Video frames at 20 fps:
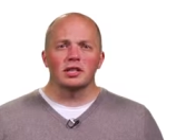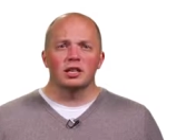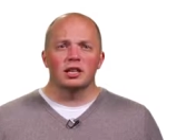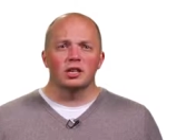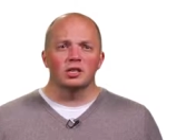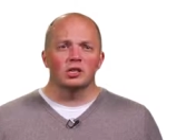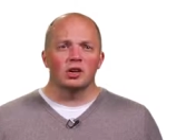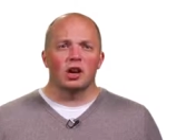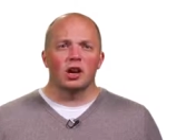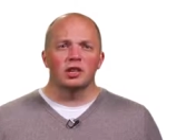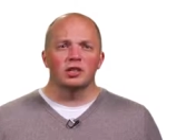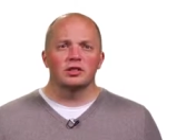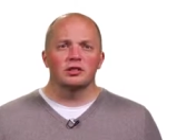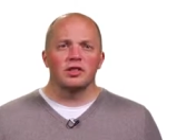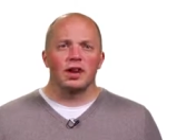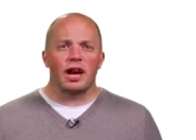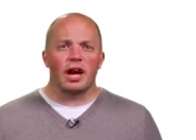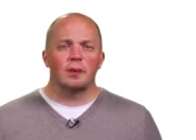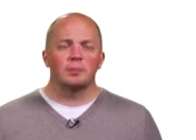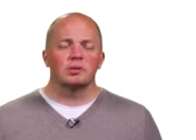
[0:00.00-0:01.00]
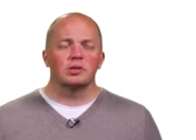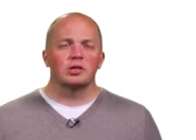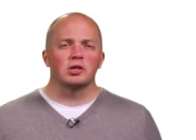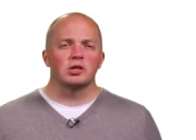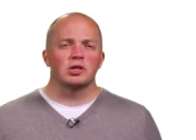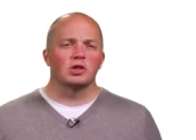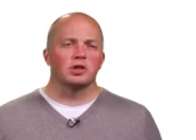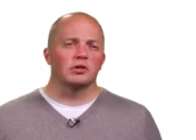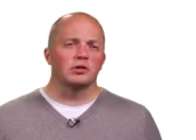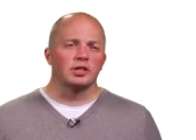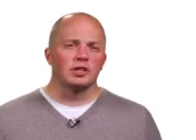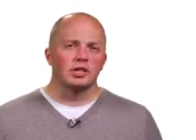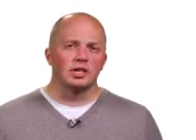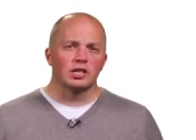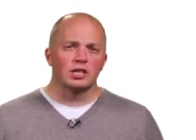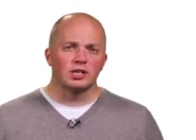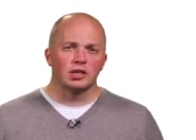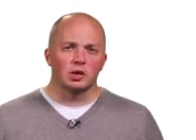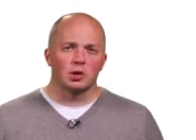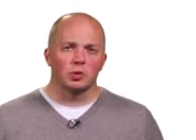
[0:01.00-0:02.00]
the exhaust of apps and
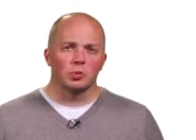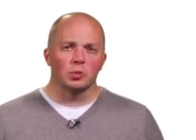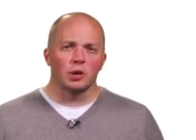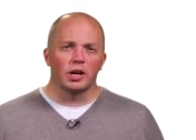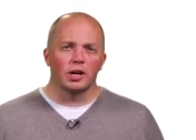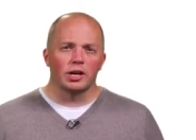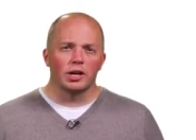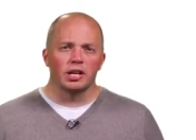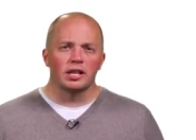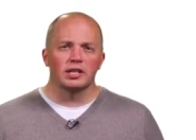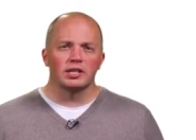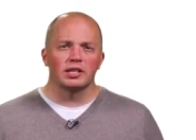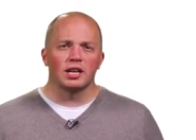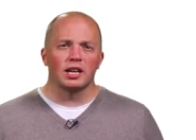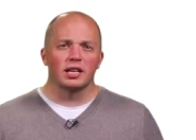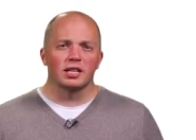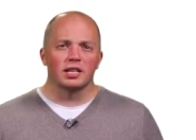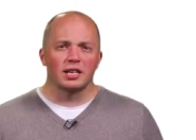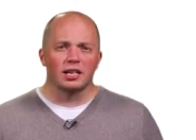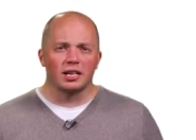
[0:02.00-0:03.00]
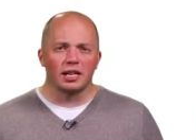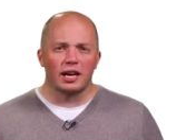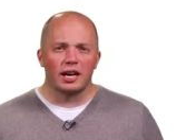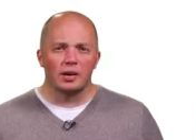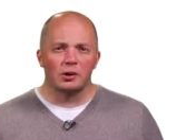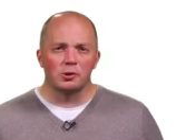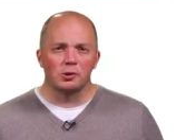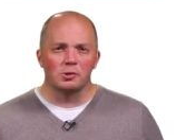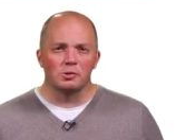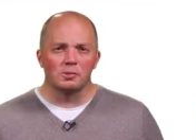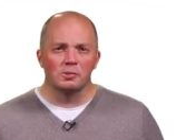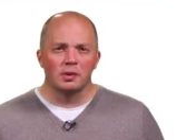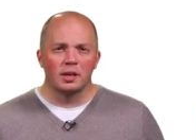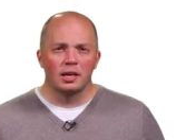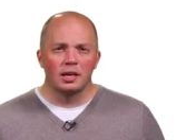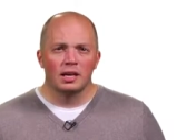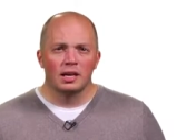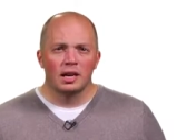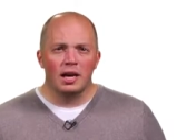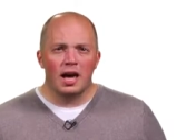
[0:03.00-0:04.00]
services that are running inside the cloud.
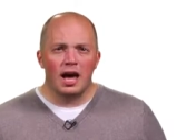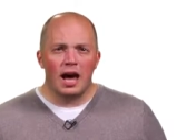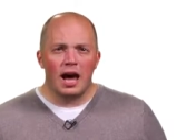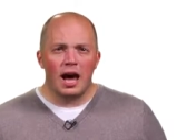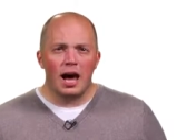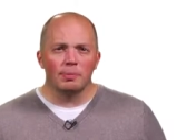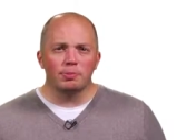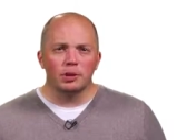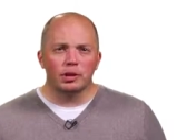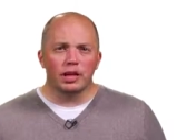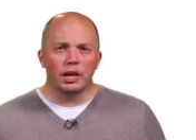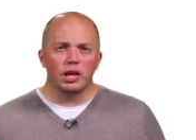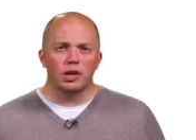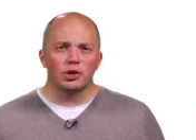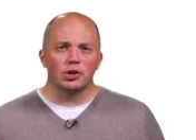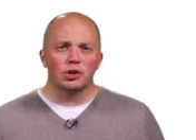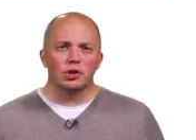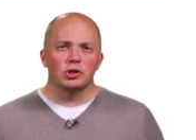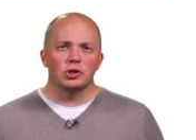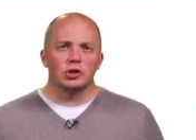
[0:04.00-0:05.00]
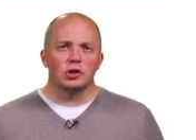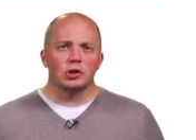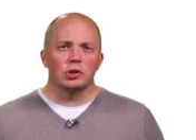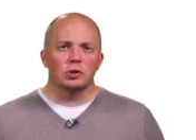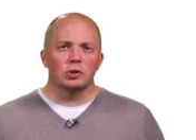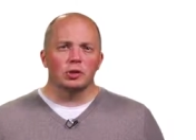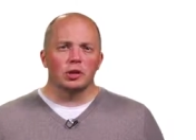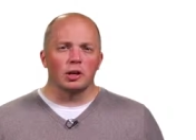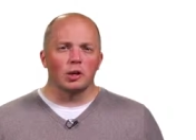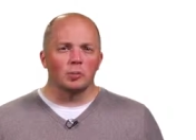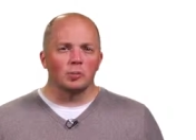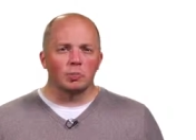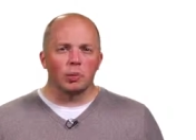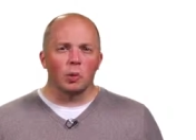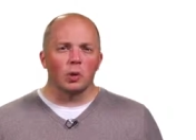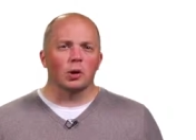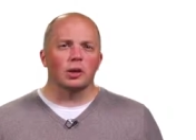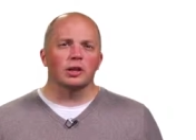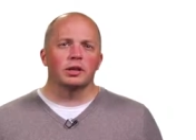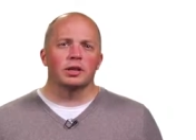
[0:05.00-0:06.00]
Applications that are
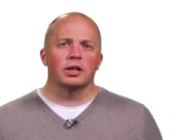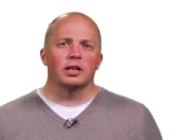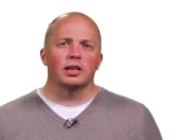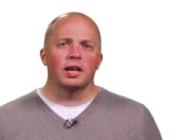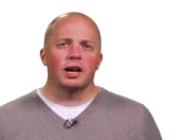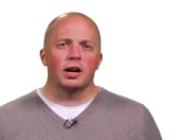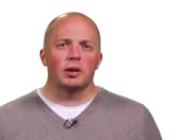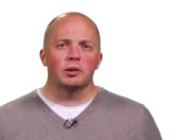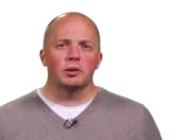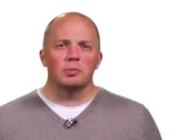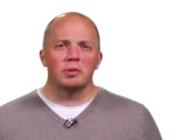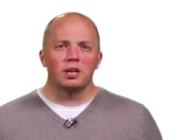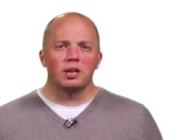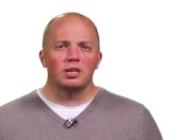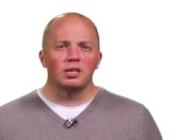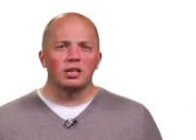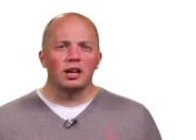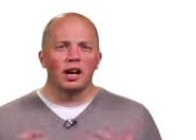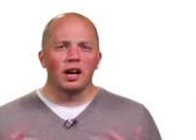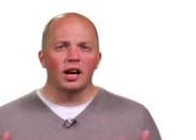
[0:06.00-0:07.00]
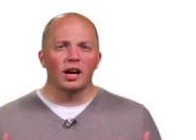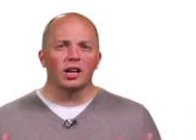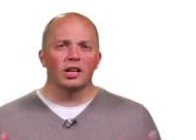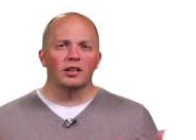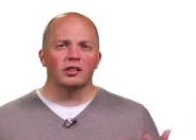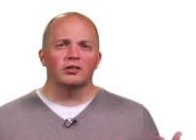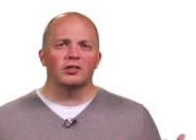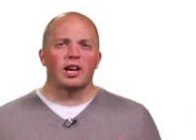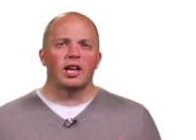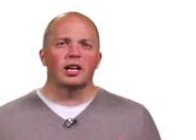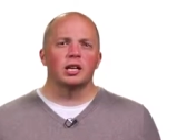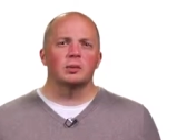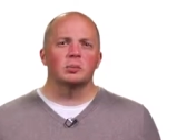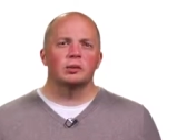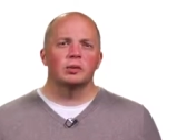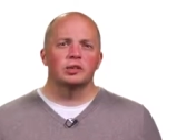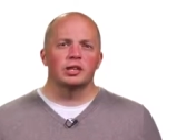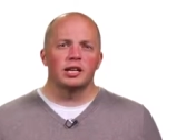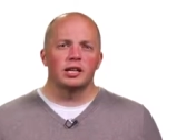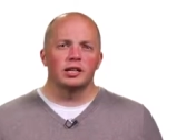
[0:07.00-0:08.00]
born in the cloud emit a ton of
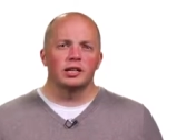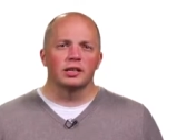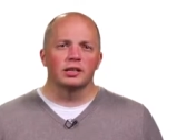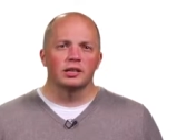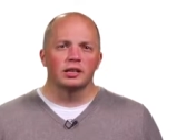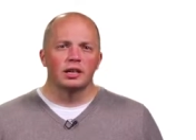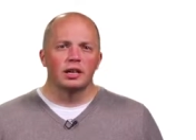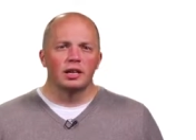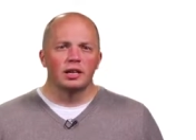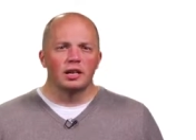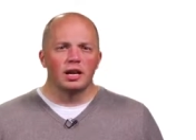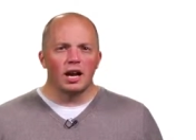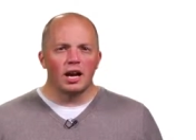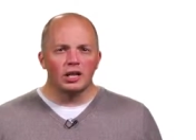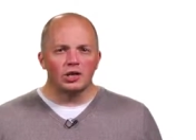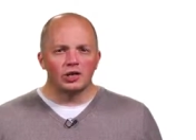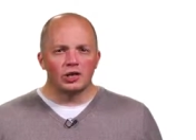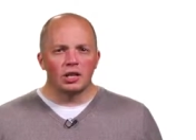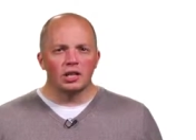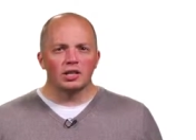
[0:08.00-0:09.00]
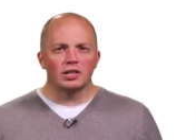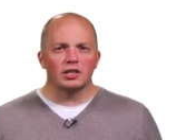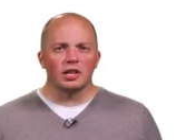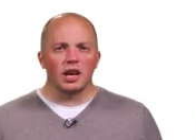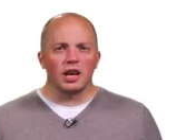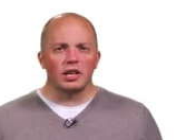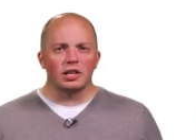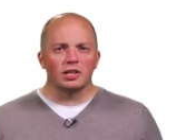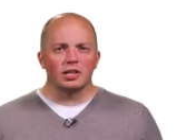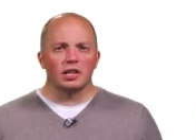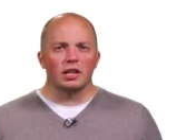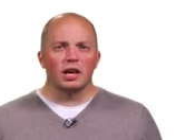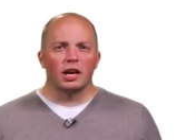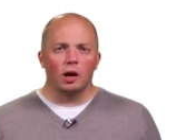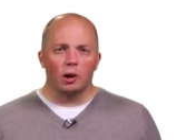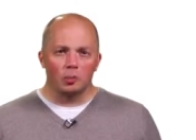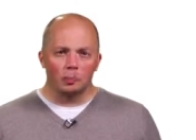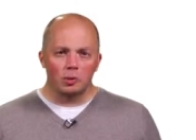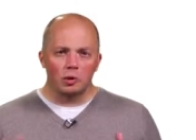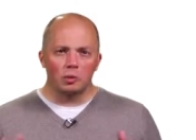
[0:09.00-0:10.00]
valuable data. HDInsight is going to
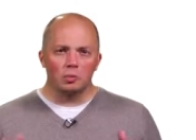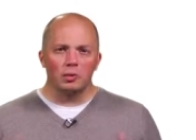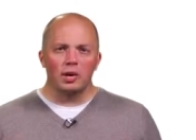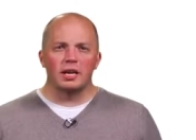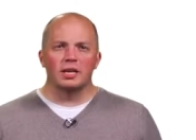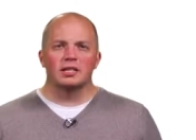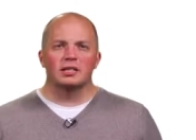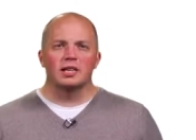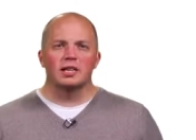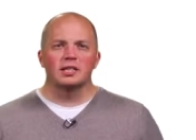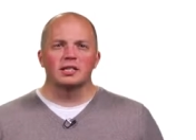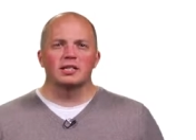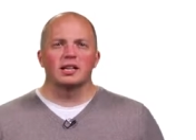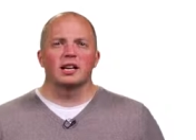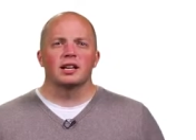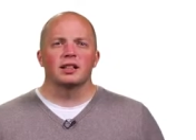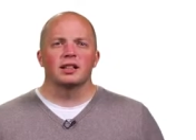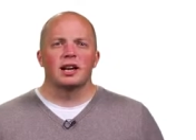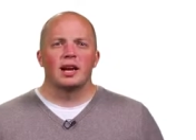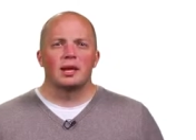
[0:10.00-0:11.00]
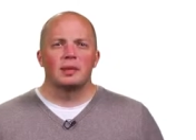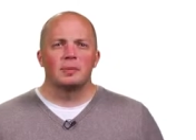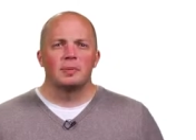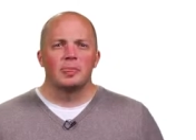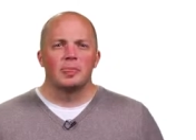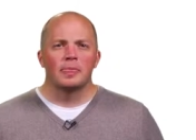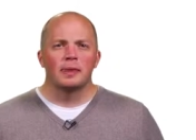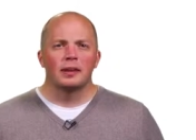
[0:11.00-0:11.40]
help you make sense out of that.